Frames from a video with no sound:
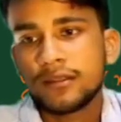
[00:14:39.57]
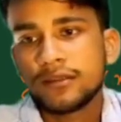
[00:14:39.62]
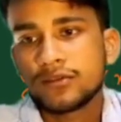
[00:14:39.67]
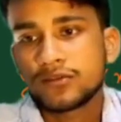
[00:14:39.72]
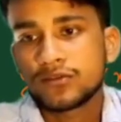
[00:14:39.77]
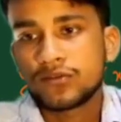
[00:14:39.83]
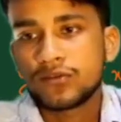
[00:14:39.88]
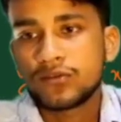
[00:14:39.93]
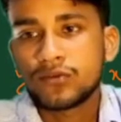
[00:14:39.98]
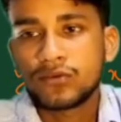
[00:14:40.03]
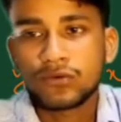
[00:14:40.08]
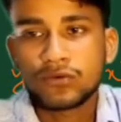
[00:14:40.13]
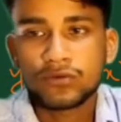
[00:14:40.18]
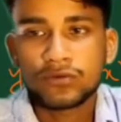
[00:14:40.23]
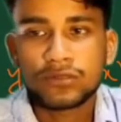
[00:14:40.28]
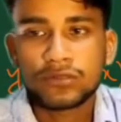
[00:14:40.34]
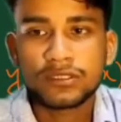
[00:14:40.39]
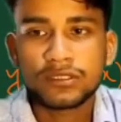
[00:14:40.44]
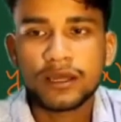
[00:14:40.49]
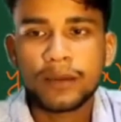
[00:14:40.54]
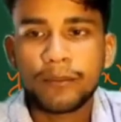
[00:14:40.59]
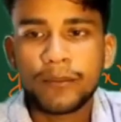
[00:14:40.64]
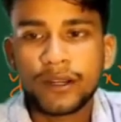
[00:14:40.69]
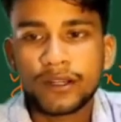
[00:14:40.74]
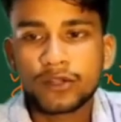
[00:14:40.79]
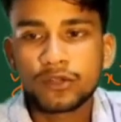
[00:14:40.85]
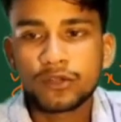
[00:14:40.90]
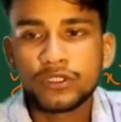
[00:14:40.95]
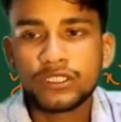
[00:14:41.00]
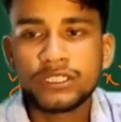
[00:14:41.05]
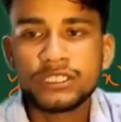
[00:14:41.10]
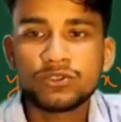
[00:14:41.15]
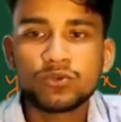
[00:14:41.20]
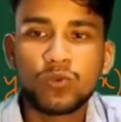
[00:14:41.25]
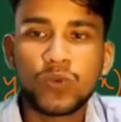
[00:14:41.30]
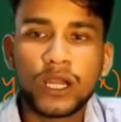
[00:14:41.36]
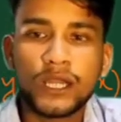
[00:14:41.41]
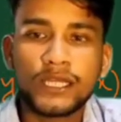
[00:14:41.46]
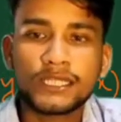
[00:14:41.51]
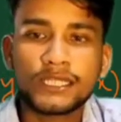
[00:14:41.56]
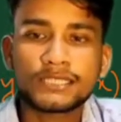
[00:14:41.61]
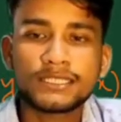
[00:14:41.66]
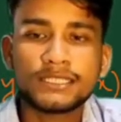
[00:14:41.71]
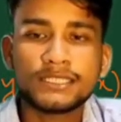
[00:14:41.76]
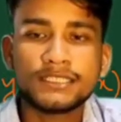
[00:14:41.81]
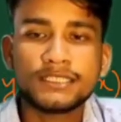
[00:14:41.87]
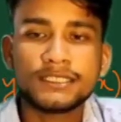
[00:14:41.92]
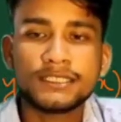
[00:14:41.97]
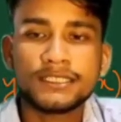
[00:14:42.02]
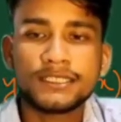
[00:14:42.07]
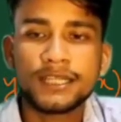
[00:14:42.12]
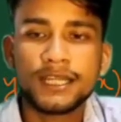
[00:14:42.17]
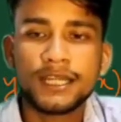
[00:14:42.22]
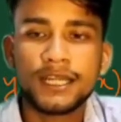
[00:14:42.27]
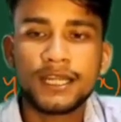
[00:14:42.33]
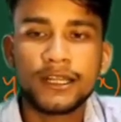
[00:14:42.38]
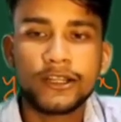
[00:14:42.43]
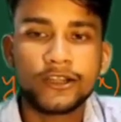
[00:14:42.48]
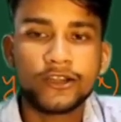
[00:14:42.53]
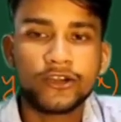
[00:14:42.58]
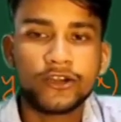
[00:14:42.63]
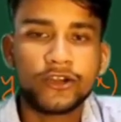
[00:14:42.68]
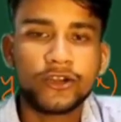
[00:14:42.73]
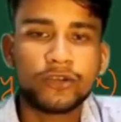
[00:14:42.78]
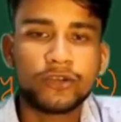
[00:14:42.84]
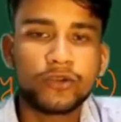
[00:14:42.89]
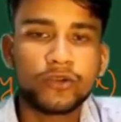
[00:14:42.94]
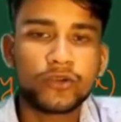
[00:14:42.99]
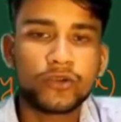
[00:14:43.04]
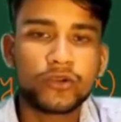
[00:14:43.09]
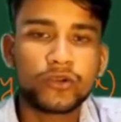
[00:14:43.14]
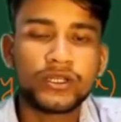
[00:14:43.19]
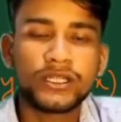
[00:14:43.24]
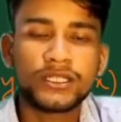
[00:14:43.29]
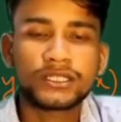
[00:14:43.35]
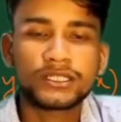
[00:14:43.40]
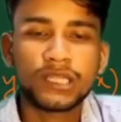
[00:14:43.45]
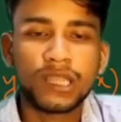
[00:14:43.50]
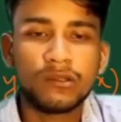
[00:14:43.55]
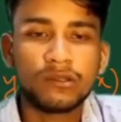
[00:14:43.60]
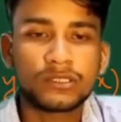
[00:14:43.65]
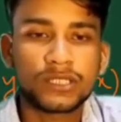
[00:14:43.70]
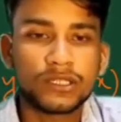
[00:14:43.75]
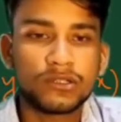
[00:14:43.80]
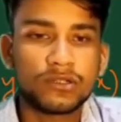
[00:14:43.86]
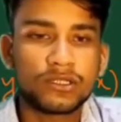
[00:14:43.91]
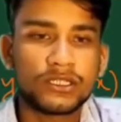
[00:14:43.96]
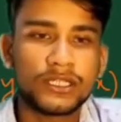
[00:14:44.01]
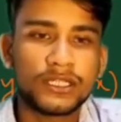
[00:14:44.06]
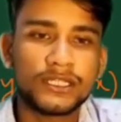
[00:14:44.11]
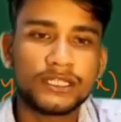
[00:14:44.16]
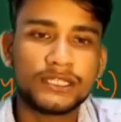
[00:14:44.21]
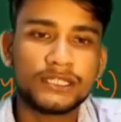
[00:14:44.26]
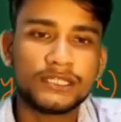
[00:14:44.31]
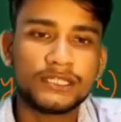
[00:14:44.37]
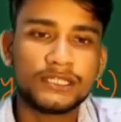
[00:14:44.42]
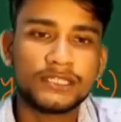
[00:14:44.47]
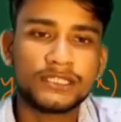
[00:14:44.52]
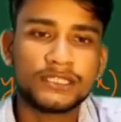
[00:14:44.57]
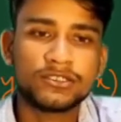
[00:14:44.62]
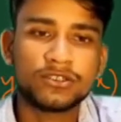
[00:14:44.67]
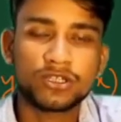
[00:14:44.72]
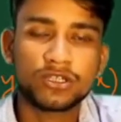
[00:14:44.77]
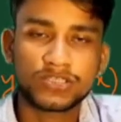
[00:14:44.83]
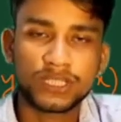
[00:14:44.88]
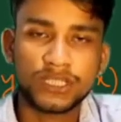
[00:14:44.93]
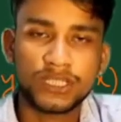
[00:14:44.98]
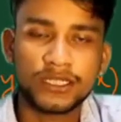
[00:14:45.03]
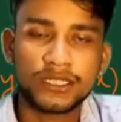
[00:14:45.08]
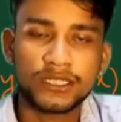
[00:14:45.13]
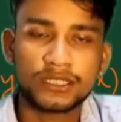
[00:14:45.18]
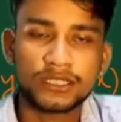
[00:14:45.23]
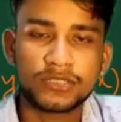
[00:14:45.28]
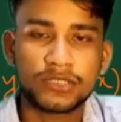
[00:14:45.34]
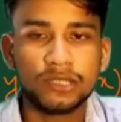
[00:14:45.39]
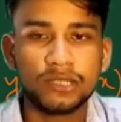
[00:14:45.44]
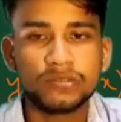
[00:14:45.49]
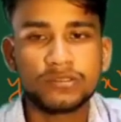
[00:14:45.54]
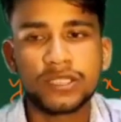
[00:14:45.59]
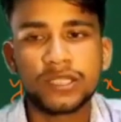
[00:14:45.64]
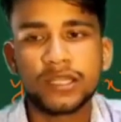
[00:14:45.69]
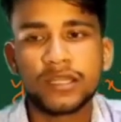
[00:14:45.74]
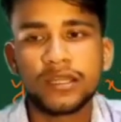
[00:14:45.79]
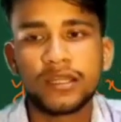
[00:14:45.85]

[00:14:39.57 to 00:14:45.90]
So number 2 is yx is non-monotonic solution. Okay. That is, this is oscillatory solution.